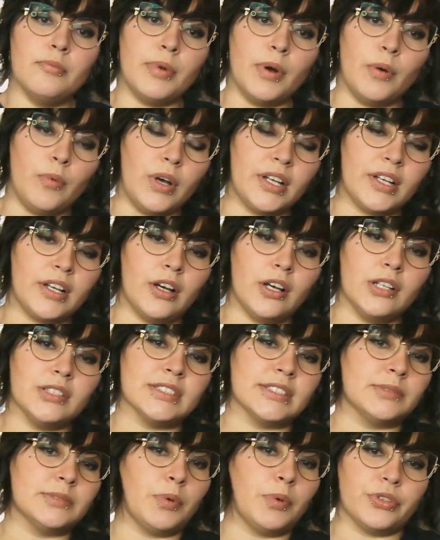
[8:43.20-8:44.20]
But what
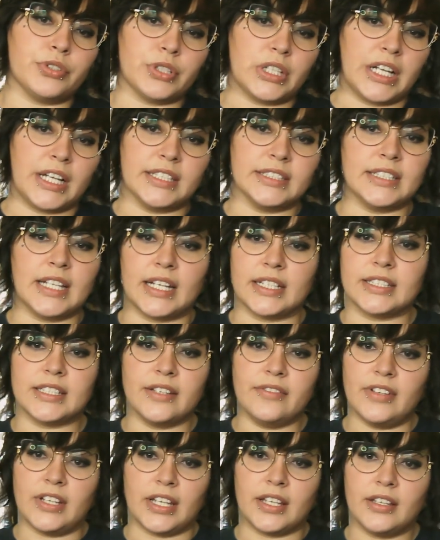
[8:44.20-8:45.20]
causes poltergeist
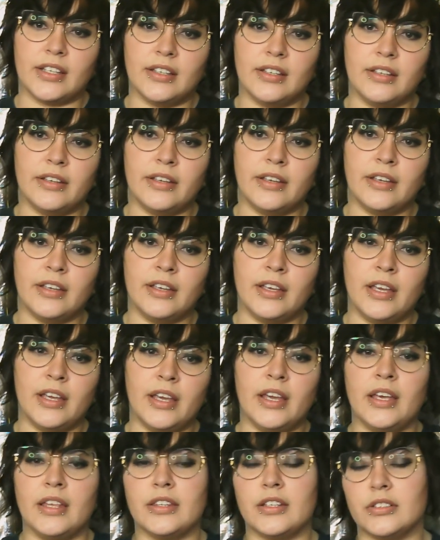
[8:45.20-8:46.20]
activity?
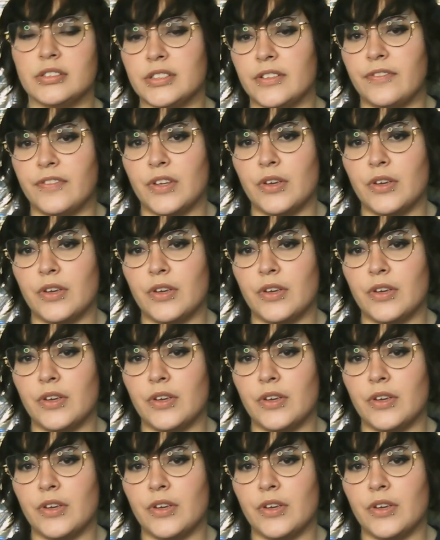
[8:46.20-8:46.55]
There's a